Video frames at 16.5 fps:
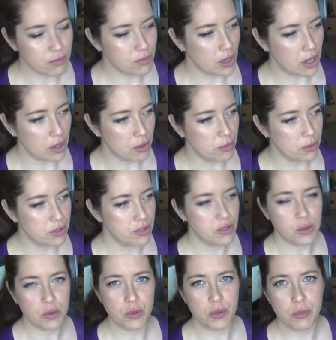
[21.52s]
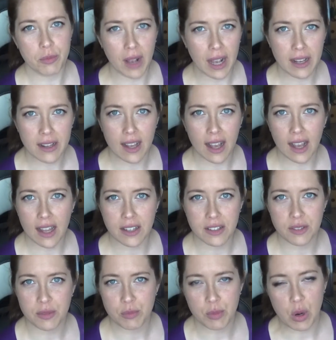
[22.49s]
I would talk back
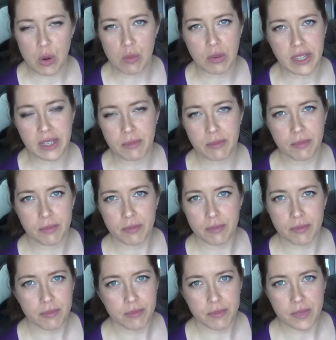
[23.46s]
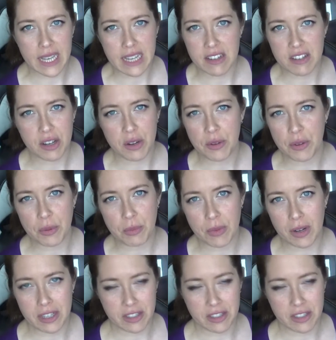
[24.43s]
and probably get to know them.